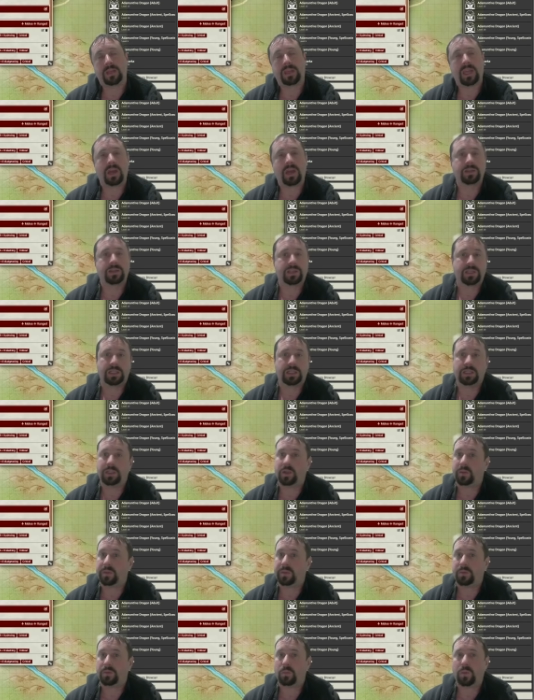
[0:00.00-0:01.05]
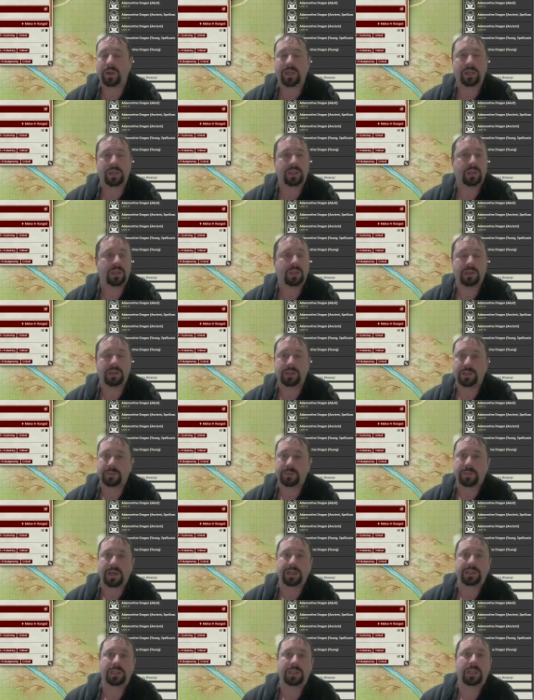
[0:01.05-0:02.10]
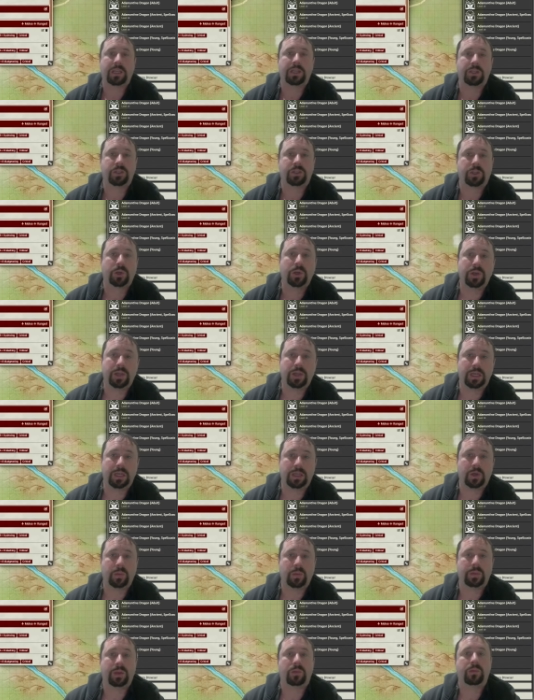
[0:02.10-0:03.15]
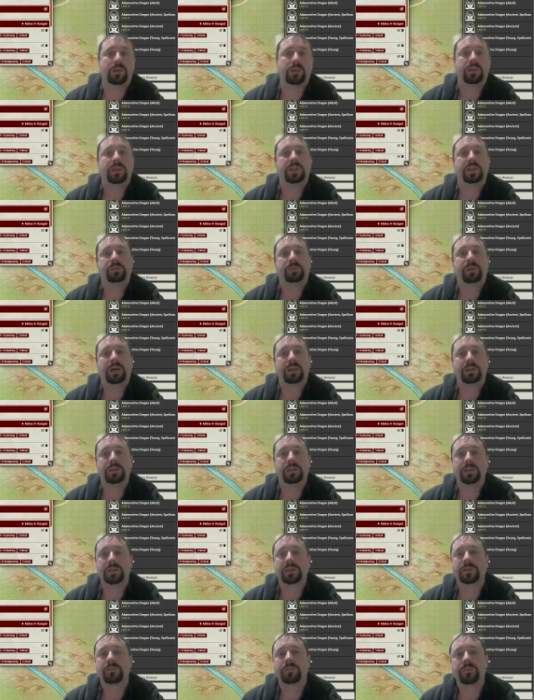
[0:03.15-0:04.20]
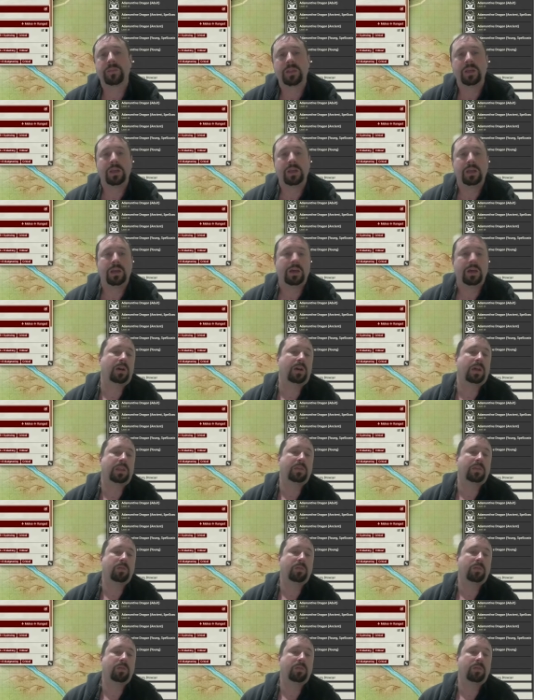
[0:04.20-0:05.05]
encounter's a little bit weak, you can just basically tune it a little bit with these buttons. And